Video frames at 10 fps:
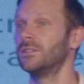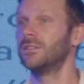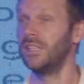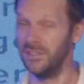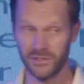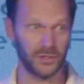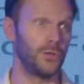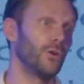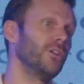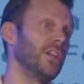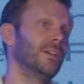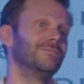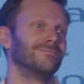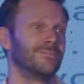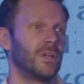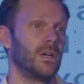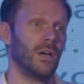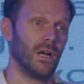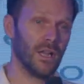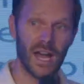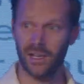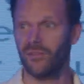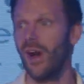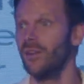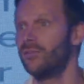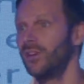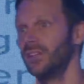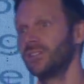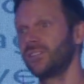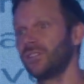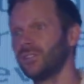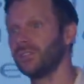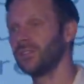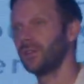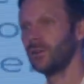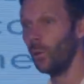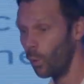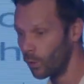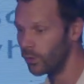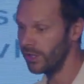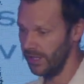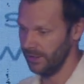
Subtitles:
insecurity, a lack of confidence, worry.